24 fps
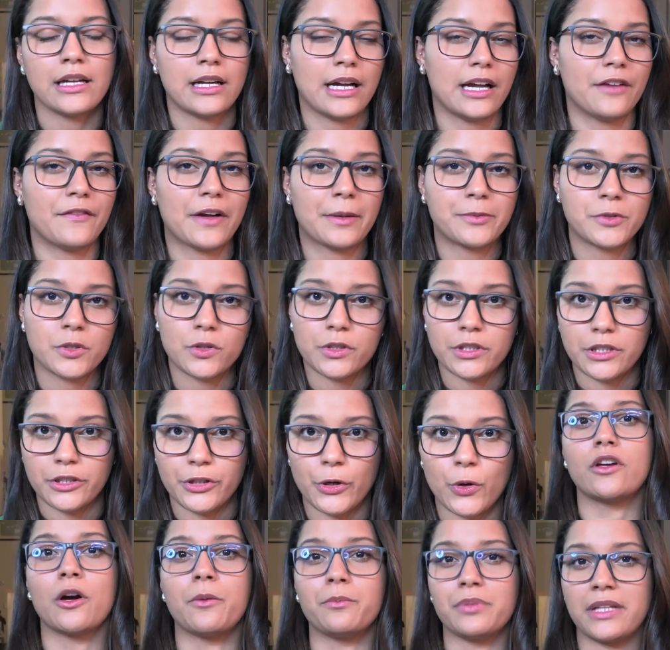I have absolutely
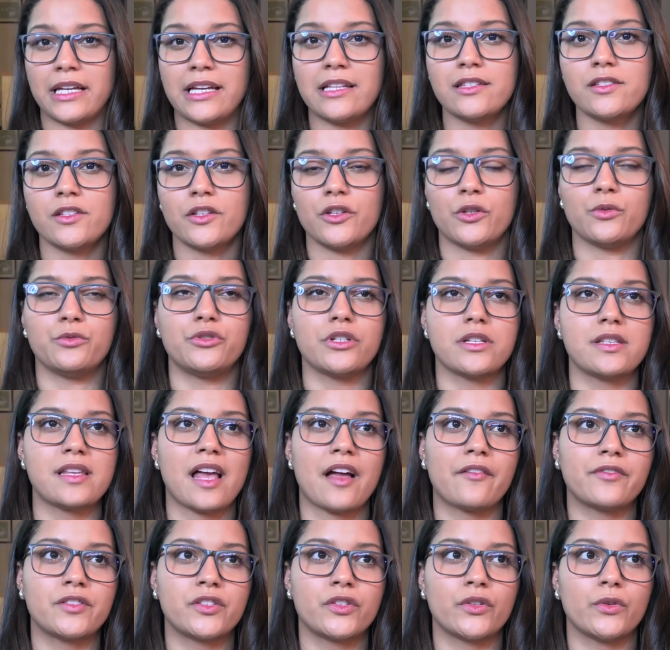no complaints. You just
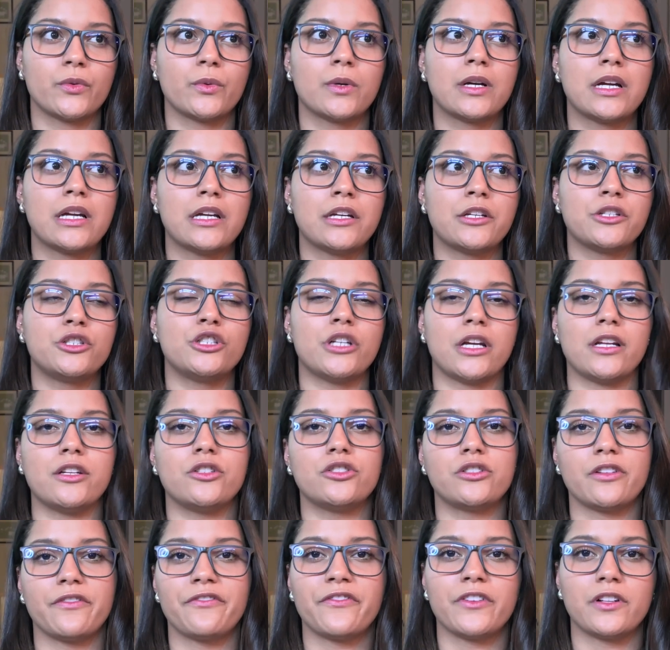have to
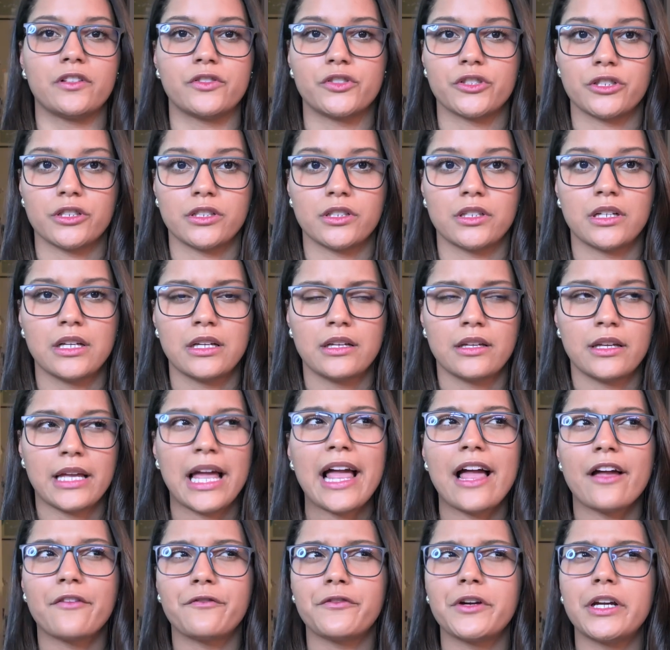change the filter
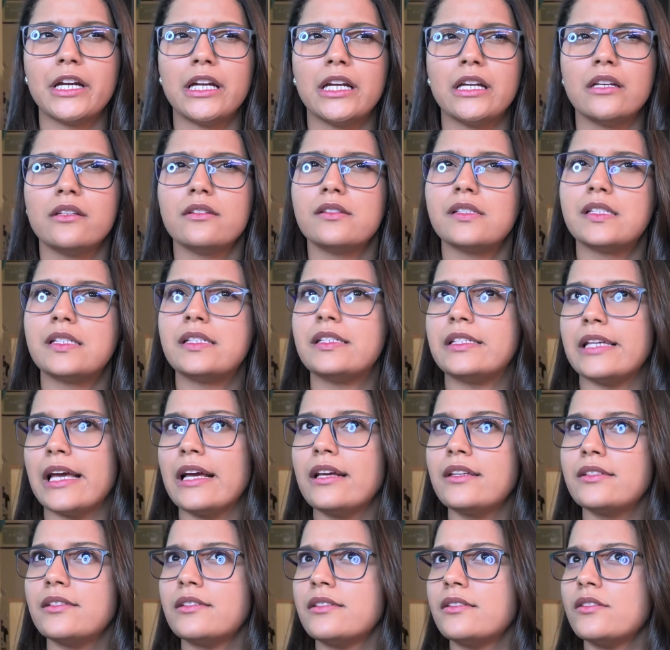every
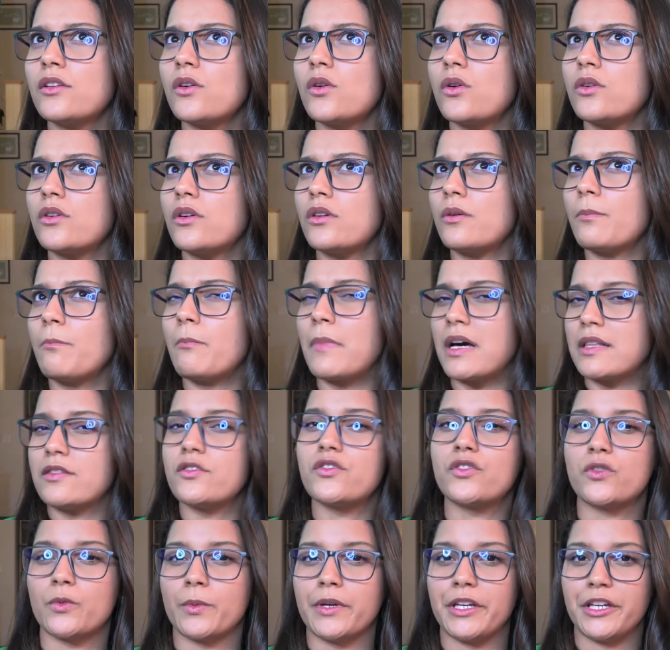6
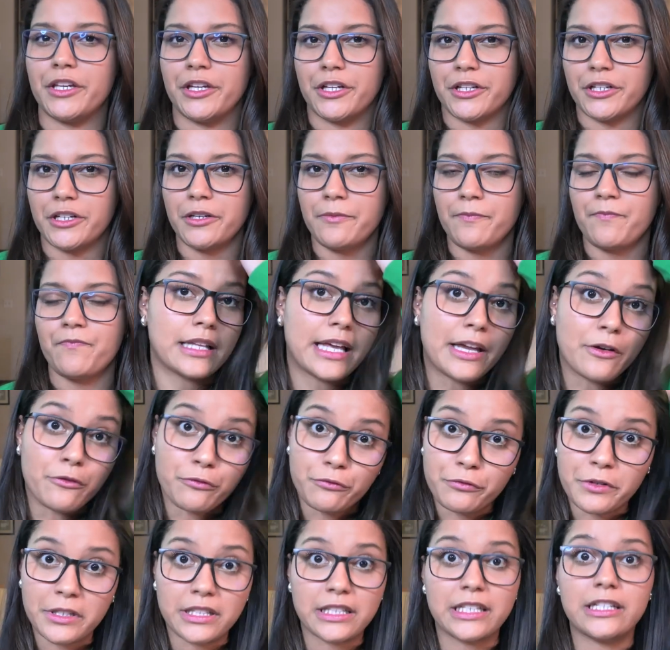months to a year. It
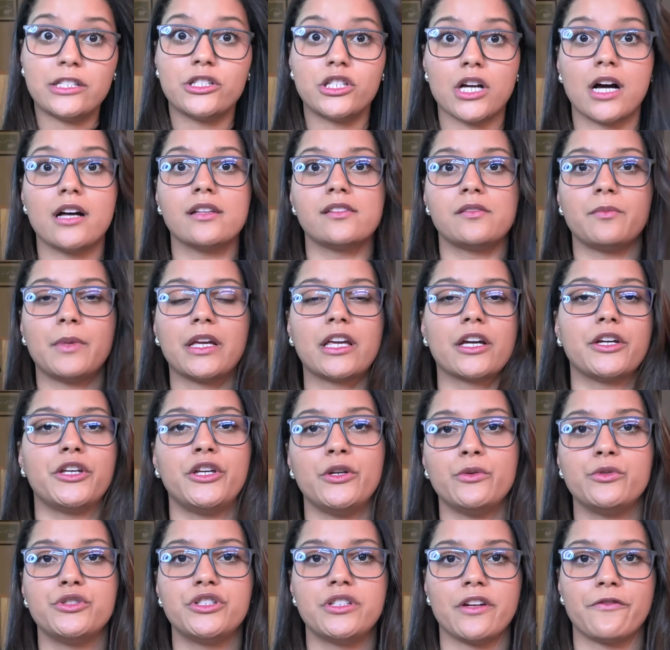really does make a
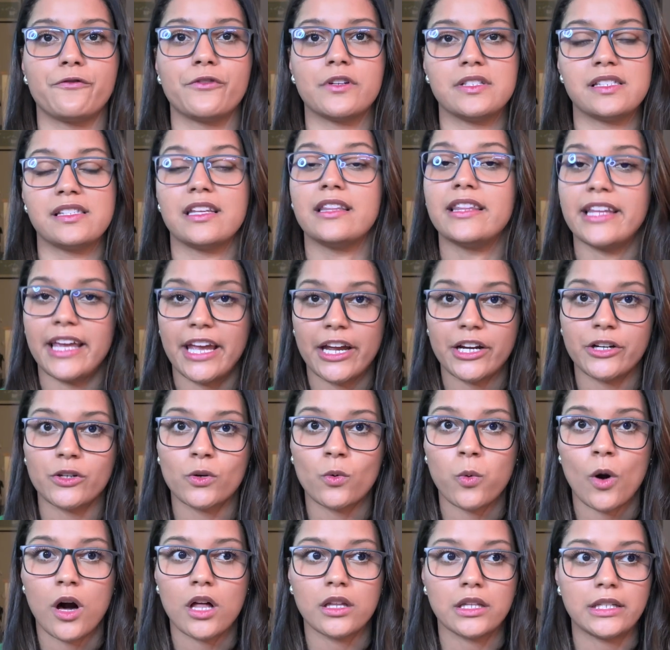huge difference in the air
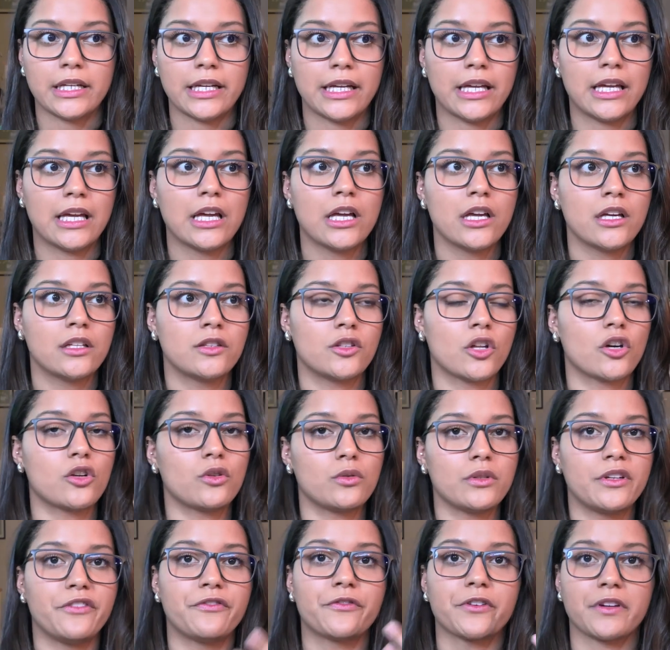quality, not
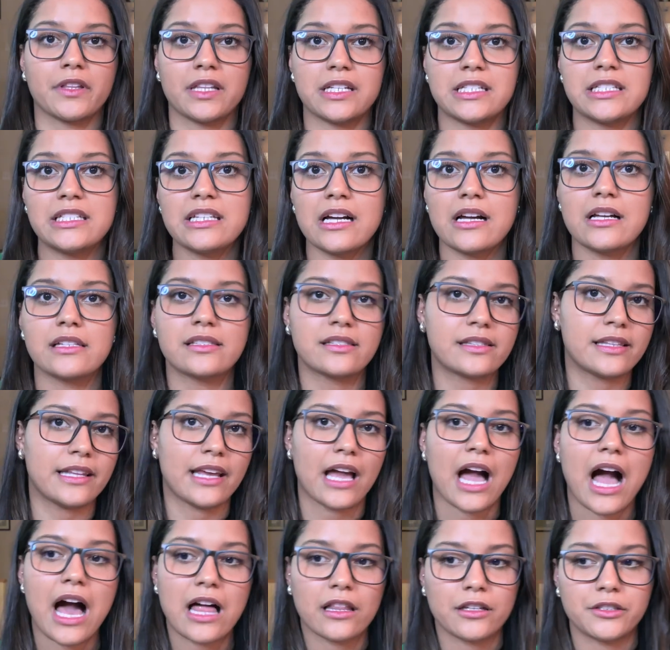only for the dust, the
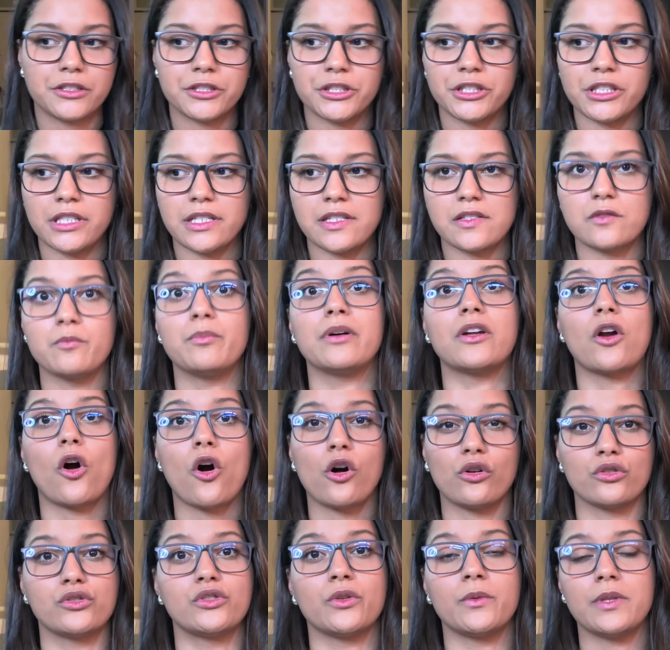allergies, but
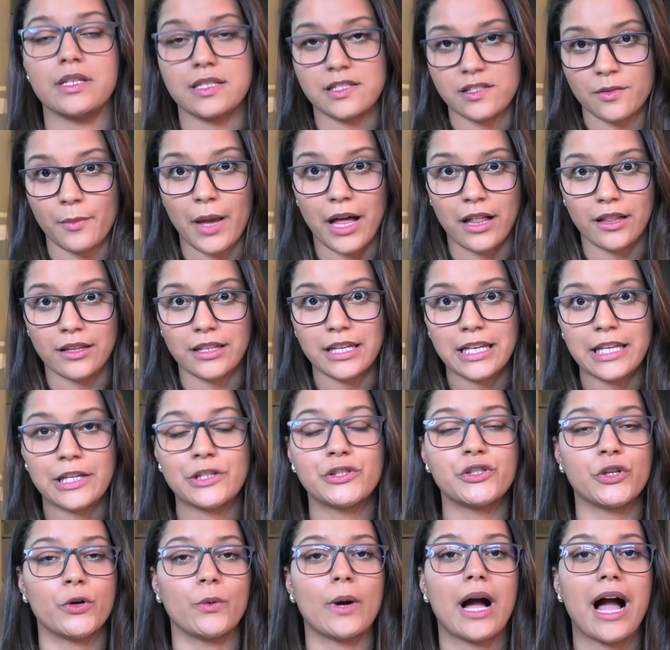also the smell.
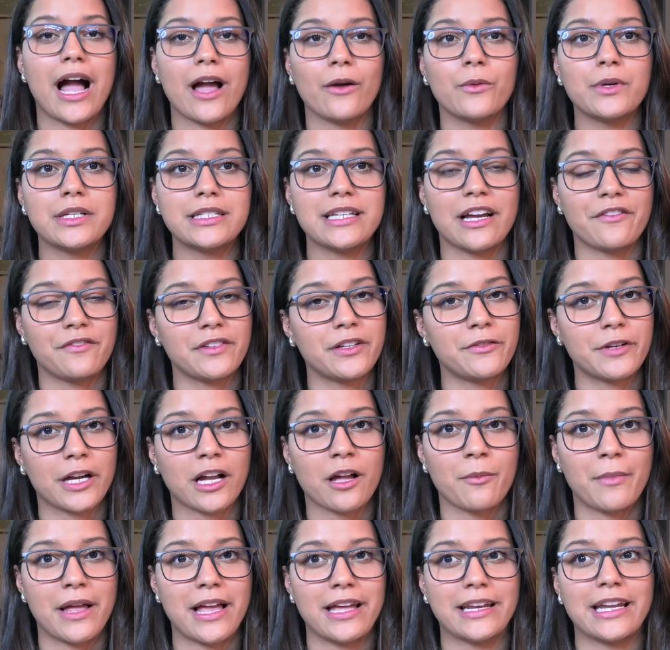So I would definitely
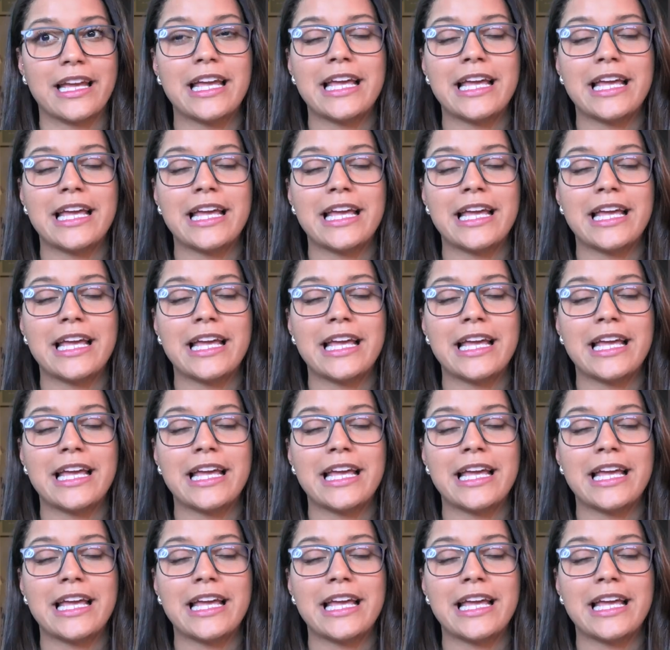recommend.